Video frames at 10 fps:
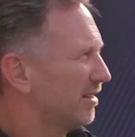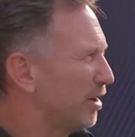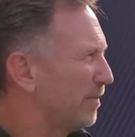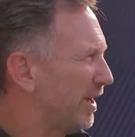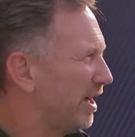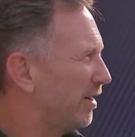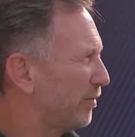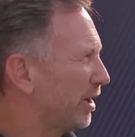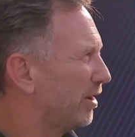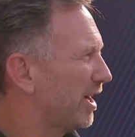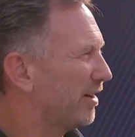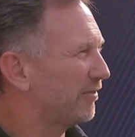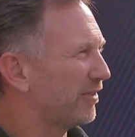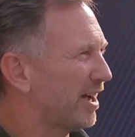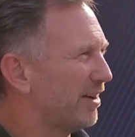you know, Pierre if we don't
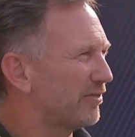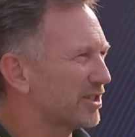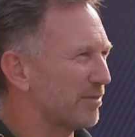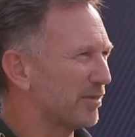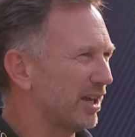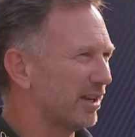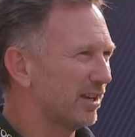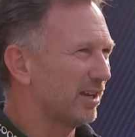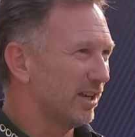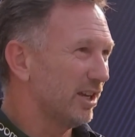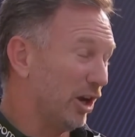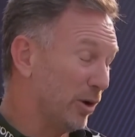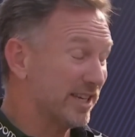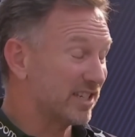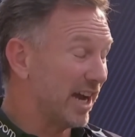have something, you know,
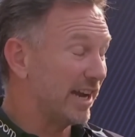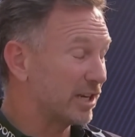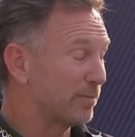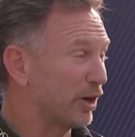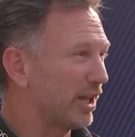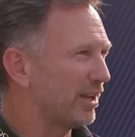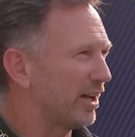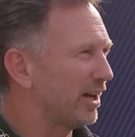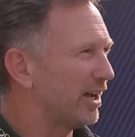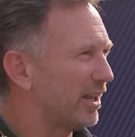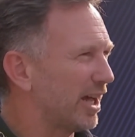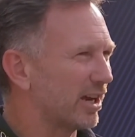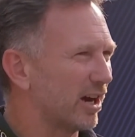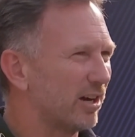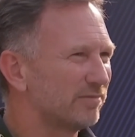exciting to put in that
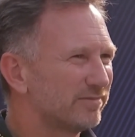car.